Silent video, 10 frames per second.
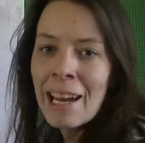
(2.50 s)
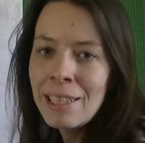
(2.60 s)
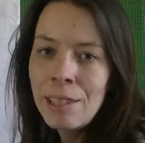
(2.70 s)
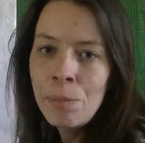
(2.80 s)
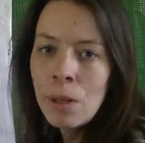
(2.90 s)

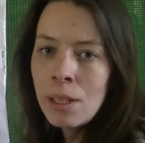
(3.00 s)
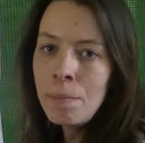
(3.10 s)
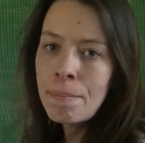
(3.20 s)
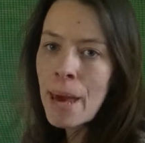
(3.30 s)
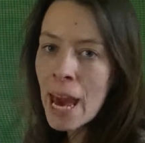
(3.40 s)
guys, and
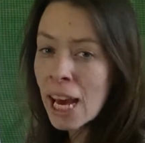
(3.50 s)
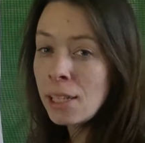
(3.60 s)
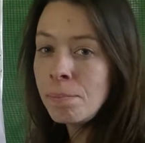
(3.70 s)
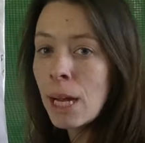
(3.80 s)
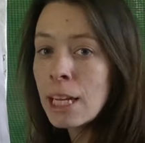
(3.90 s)
welcome
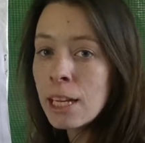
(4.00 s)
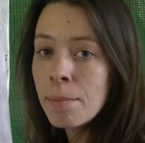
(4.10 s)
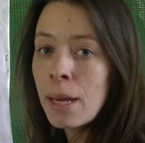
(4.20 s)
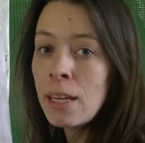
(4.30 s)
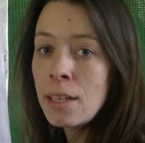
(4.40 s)
back. My
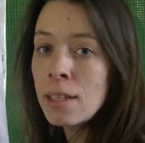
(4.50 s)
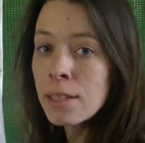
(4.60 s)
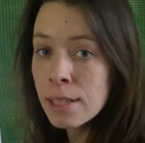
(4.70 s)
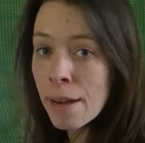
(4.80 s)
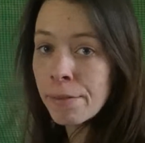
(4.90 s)
name is
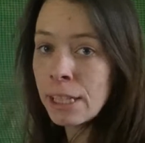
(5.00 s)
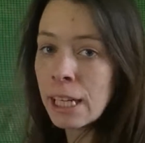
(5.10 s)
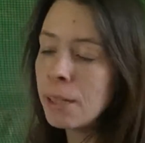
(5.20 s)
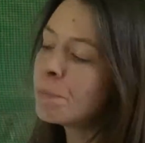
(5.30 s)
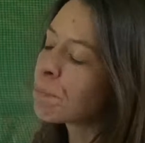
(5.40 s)

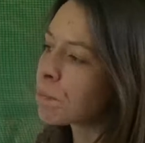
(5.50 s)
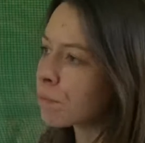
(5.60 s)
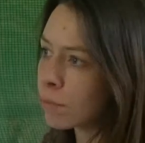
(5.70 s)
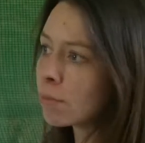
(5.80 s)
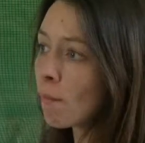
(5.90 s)
Stephanie,
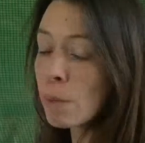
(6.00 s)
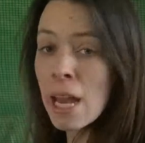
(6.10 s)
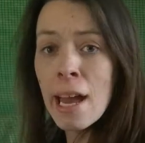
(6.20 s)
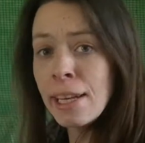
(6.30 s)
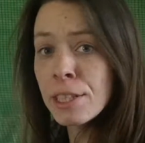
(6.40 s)

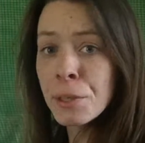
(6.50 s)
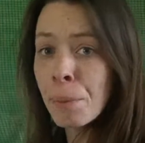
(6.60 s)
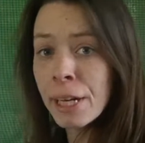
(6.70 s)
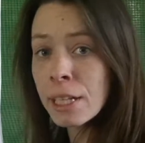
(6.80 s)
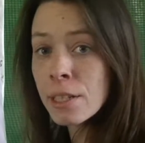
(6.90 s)
and
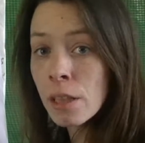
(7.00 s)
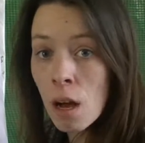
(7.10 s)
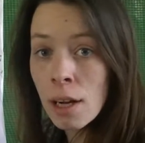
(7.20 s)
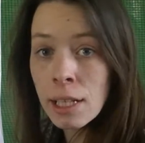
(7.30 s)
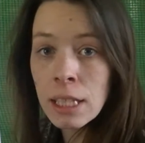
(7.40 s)
spring is
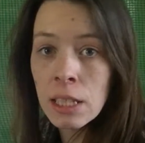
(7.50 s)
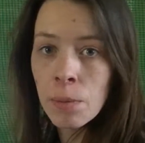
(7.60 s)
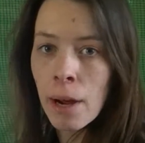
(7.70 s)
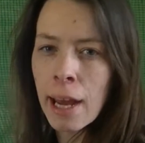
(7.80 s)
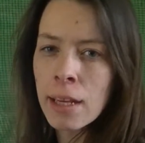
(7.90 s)
along
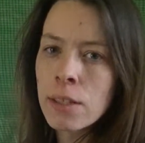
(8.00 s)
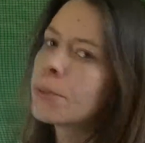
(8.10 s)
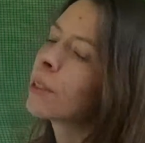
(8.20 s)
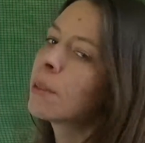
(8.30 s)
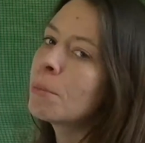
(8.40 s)
its way.
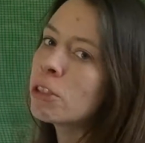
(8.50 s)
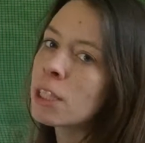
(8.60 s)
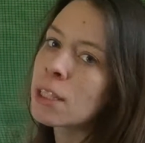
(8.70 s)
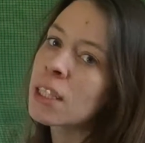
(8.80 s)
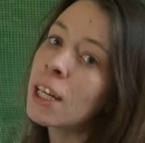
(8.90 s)
So one of the most
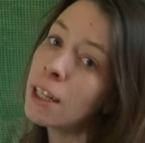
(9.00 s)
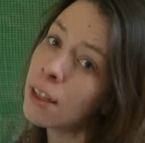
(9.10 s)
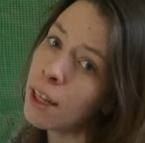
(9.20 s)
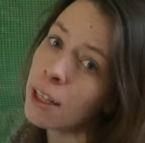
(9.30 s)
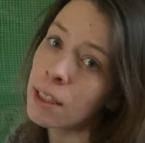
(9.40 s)
exciting
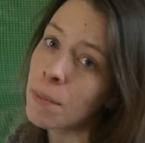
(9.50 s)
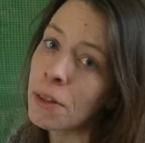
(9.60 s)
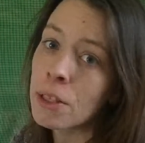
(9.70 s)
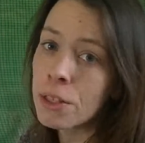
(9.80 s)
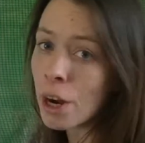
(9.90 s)
things
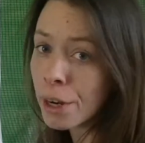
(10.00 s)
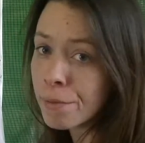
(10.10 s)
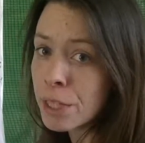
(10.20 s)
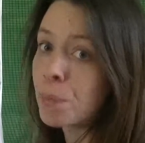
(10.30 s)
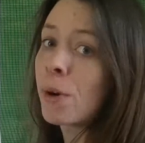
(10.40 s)
about the start
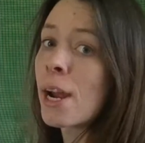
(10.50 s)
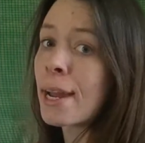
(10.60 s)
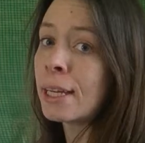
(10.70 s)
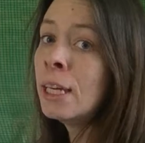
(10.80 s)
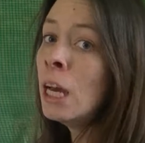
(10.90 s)
of
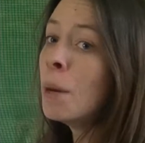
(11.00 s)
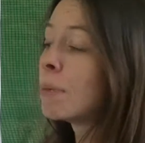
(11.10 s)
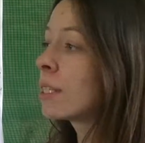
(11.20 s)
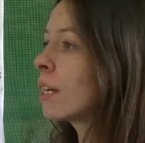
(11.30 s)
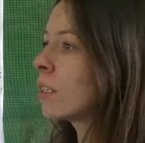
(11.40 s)
spring,
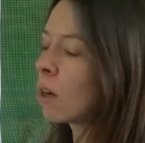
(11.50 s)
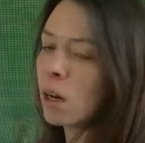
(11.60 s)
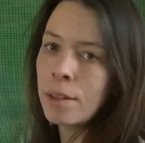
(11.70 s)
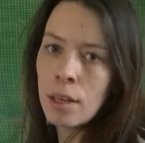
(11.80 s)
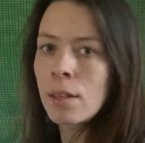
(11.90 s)
besides
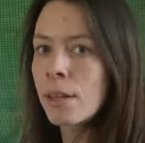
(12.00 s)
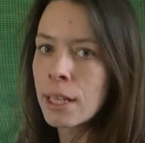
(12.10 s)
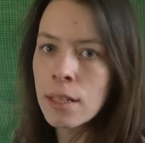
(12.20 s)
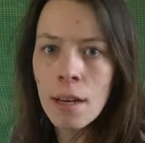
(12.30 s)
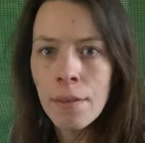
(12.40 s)
all the other
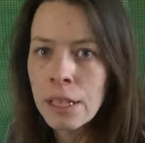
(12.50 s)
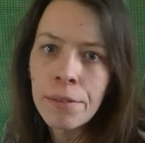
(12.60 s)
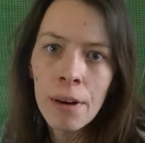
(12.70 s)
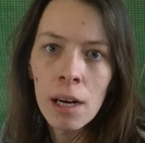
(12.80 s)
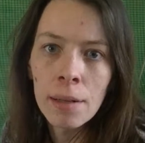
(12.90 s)
great stuff on the
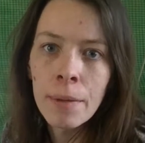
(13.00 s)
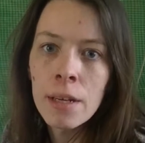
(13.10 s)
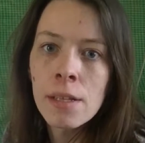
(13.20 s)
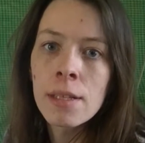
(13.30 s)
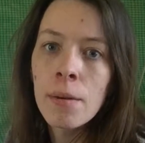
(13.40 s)
farm,
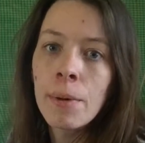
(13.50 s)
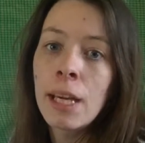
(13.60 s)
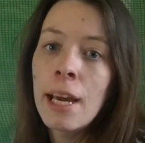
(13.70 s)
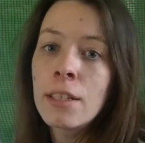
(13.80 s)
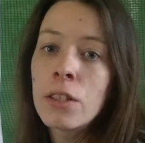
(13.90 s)
is that
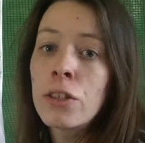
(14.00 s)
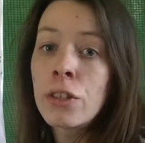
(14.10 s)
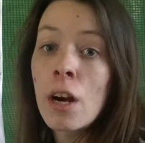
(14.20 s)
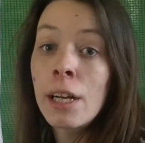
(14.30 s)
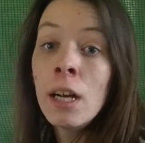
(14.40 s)
we get to
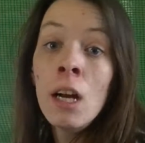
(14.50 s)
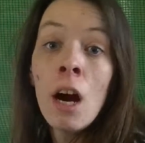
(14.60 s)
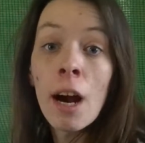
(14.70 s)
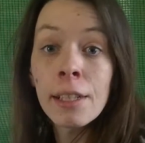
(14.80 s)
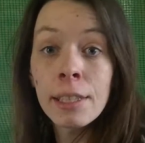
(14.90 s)
start
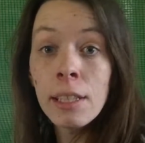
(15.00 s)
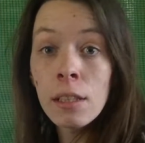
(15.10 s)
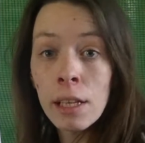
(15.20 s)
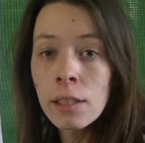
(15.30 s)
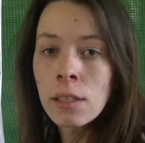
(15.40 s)
our
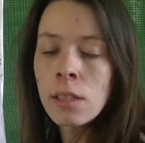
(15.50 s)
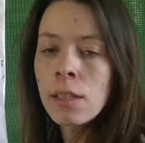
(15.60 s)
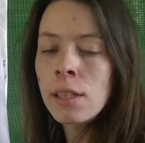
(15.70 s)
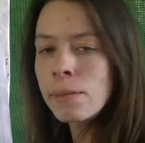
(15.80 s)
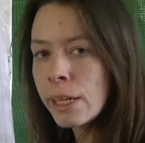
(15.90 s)
seedlings so
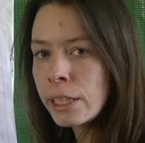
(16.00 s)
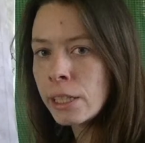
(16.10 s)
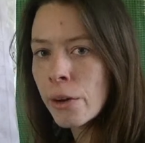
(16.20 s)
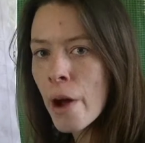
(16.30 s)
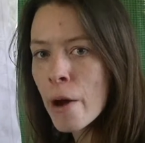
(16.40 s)
that they're ready
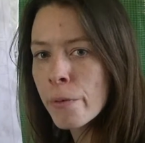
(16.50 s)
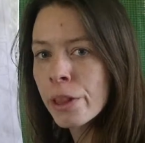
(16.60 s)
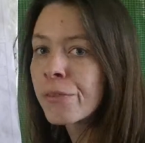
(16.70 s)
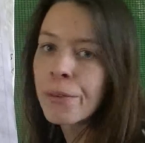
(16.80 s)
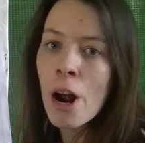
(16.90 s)
to go out
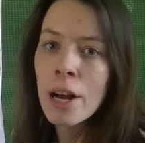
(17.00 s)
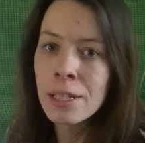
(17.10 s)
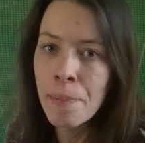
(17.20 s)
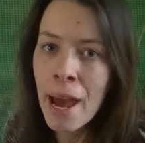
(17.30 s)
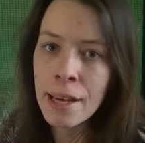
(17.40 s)
when the
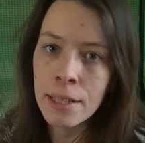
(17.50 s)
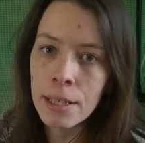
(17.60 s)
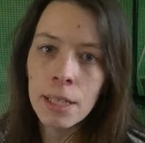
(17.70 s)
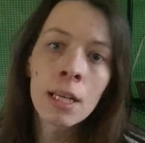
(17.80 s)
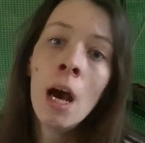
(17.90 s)
frost
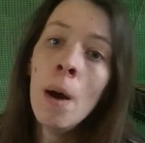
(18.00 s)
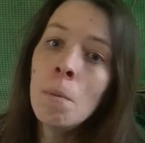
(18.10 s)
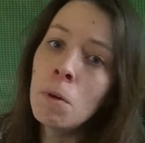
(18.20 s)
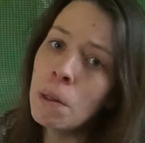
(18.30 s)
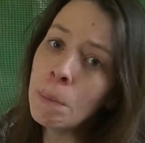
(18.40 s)
passes.
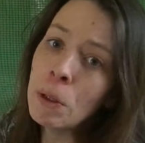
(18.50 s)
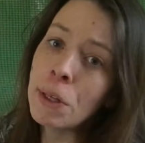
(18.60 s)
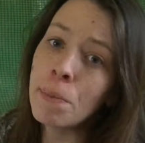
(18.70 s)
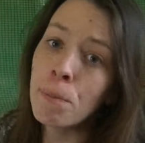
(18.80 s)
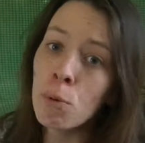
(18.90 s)
One of the
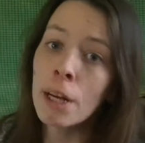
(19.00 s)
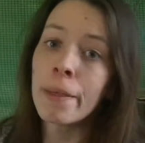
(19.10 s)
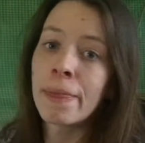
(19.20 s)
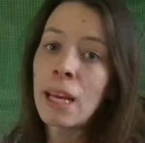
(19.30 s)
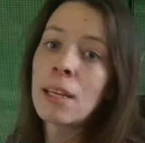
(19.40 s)
most
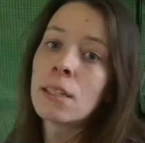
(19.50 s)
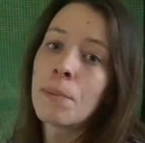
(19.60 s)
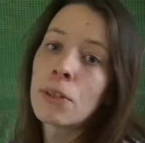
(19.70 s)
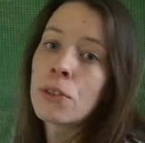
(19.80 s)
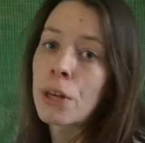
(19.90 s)
important things
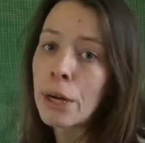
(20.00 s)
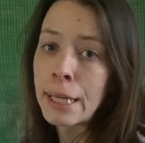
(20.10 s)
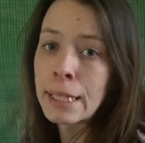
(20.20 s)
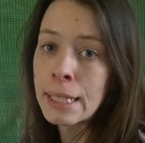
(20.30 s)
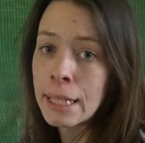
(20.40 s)
about
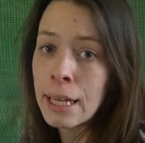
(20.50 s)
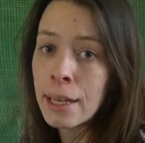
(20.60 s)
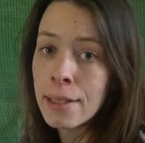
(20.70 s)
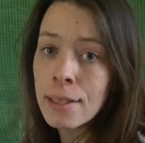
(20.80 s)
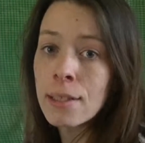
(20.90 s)
starting
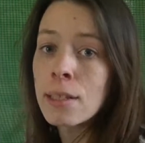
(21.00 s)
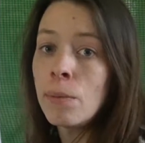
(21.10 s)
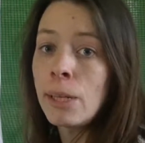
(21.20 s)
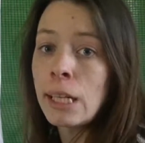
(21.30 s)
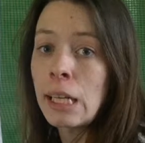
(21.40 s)
seeds is
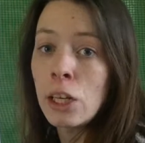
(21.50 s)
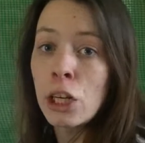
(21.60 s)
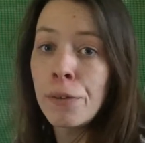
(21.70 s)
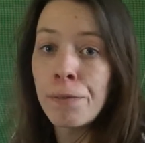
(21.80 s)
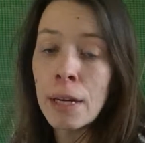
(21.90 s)
that we need a
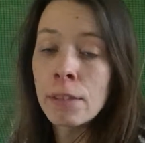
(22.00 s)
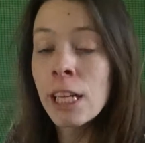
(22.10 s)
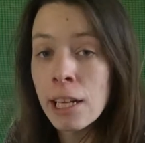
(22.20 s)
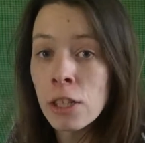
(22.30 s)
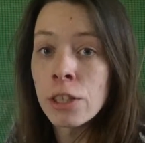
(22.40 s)
good
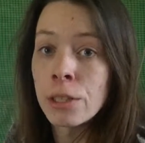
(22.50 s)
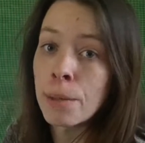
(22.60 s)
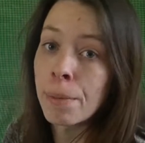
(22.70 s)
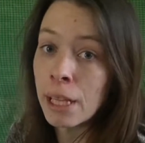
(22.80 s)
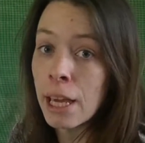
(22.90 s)
foundation to
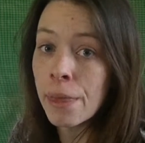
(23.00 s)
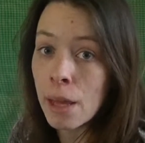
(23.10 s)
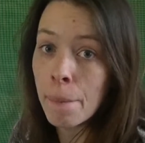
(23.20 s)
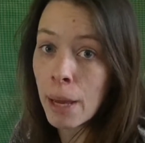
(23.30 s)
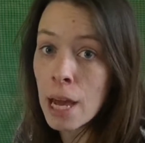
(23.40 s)
plant
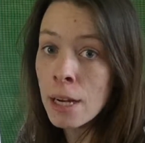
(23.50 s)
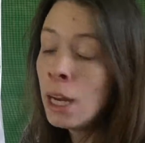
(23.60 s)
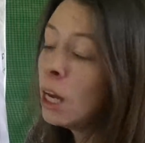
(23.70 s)
them in.